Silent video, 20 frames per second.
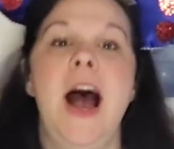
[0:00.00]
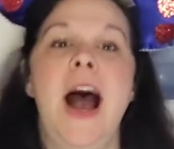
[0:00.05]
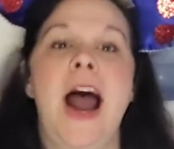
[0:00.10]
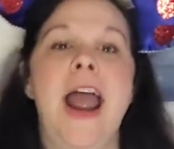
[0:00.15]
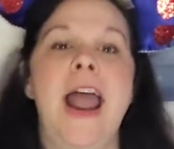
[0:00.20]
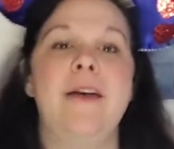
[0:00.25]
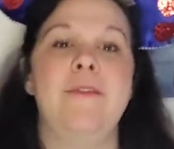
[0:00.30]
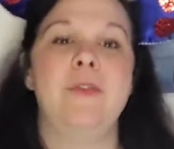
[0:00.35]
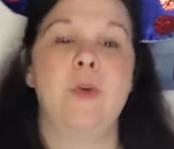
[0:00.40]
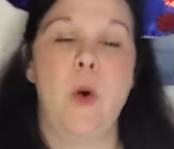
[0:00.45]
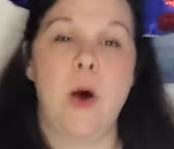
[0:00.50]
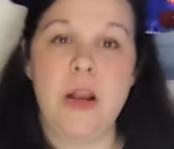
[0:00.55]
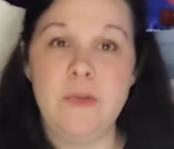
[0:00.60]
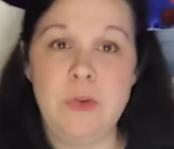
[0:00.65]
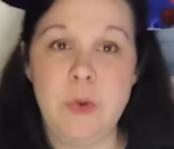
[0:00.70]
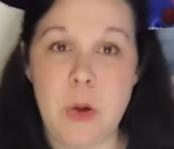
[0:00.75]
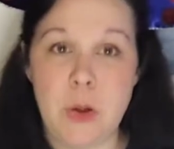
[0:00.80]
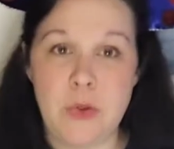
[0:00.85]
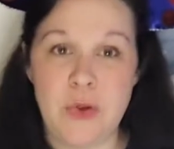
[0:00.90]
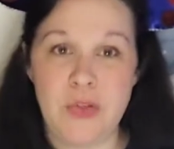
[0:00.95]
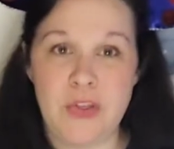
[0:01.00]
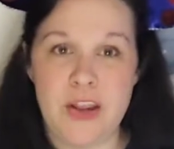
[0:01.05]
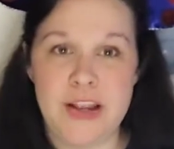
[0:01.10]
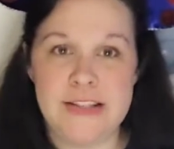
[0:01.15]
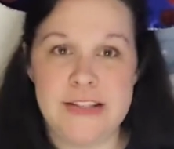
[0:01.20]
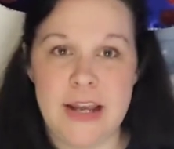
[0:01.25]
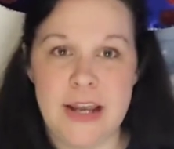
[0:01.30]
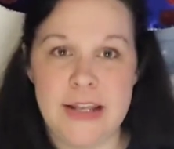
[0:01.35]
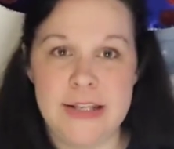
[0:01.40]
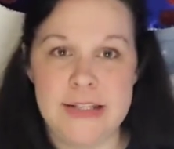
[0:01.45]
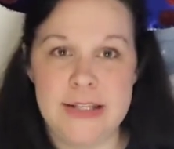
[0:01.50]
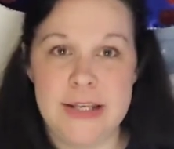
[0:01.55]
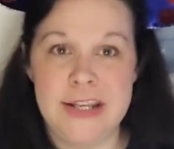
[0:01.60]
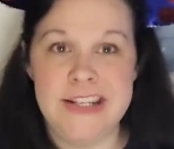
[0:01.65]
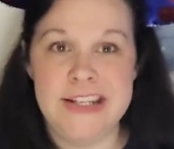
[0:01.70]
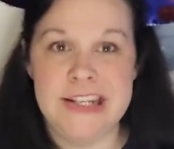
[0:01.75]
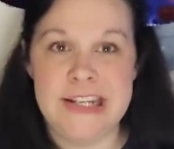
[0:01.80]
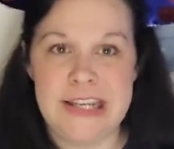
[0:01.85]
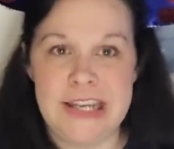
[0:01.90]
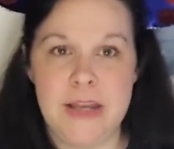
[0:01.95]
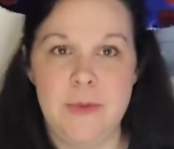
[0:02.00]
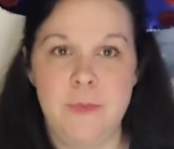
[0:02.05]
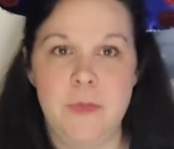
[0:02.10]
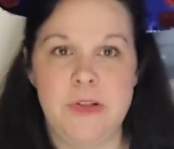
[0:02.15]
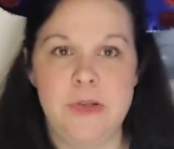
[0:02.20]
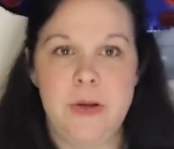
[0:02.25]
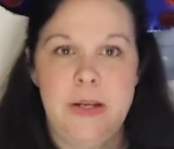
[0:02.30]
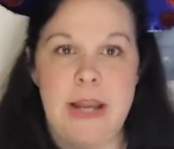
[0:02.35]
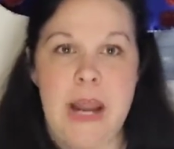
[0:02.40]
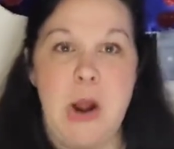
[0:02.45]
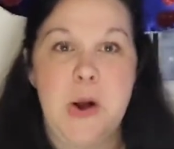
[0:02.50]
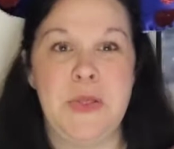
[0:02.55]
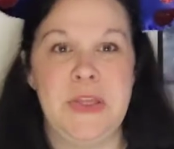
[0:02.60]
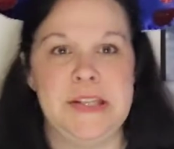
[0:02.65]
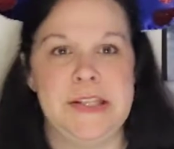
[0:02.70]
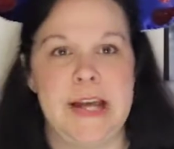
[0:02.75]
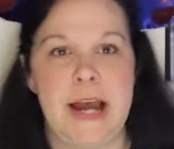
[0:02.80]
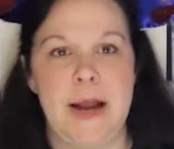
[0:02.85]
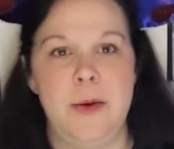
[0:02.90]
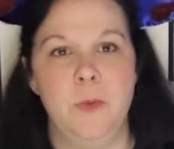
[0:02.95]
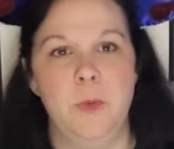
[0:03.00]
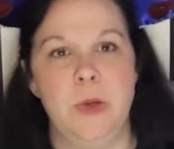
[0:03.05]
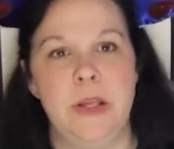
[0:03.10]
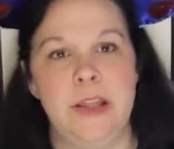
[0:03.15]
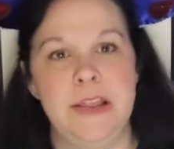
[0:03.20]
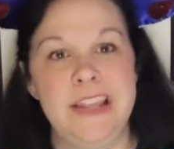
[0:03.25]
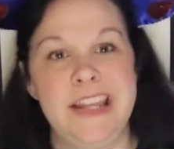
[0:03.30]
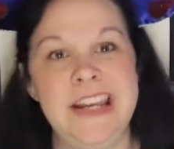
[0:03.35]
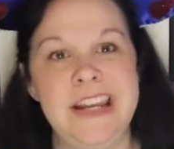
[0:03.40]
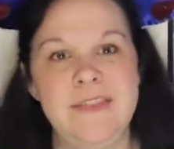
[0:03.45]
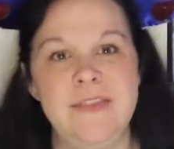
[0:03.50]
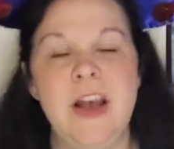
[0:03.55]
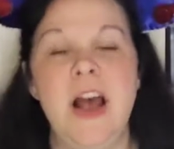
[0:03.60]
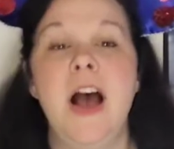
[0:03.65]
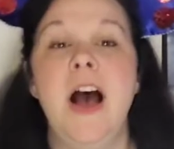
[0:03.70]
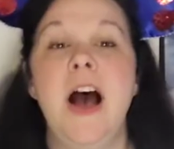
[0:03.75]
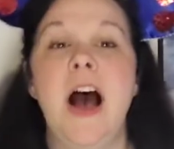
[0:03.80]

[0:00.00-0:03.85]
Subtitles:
I have quite a few other things I intend to get between now and the time we leave.